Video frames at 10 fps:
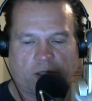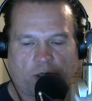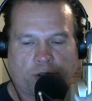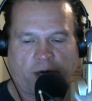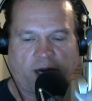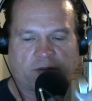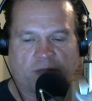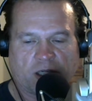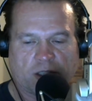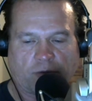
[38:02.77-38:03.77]
their
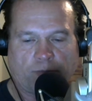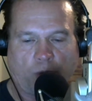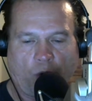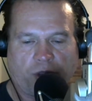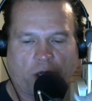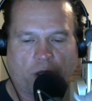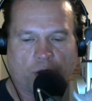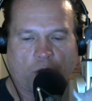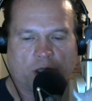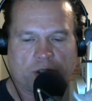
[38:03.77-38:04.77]
attractiveness for both a
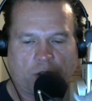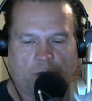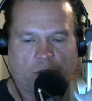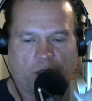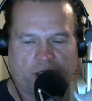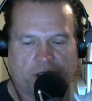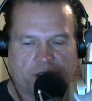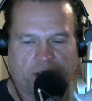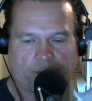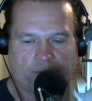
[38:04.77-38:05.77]
long-term
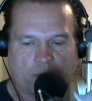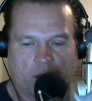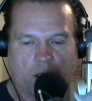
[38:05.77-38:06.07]
relationship